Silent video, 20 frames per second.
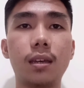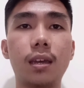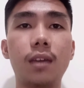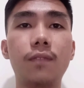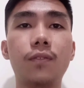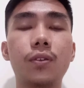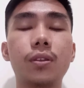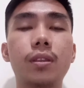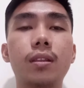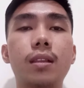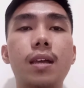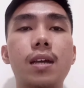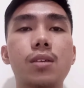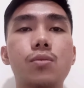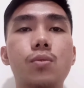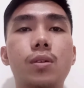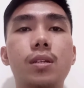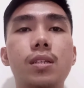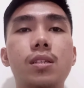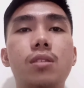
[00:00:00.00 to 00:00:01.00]
And for the
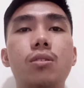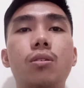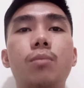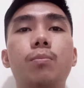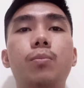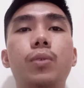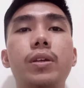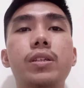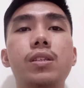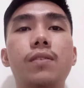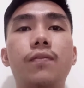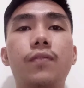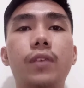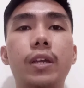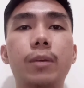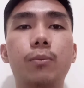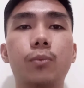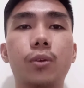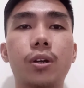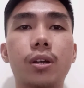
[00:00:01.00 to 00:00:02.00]
last one is to embrace a
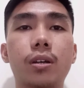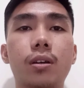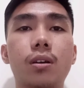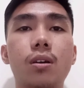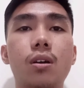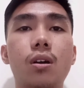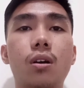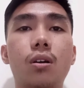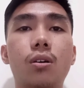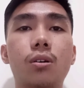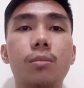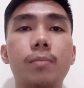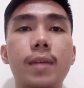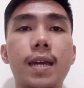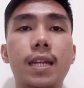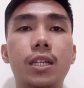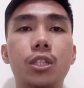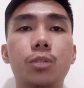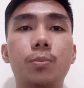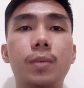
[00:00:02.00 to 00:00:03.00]
framework or
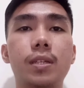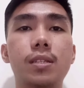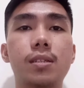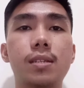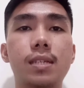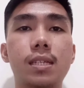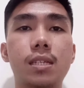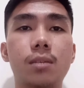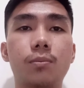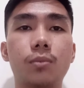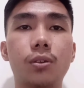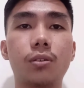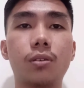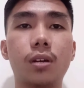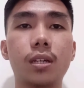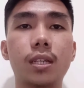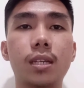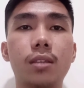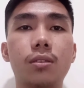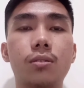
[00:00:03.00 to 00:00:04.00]
management system
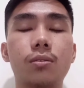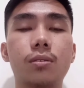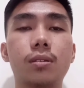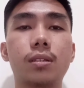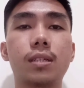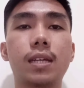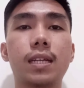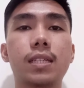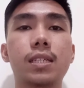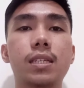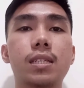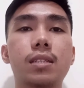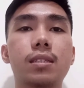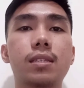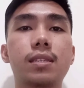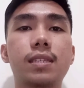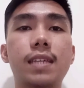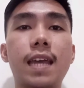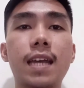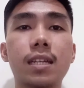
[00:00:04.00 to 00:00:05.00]
regarding to
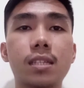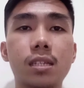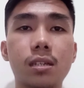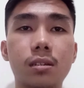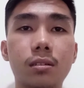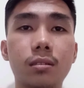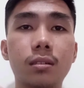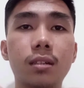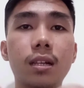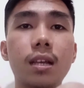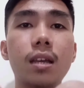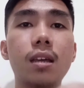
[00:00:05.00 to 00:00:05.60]
tactical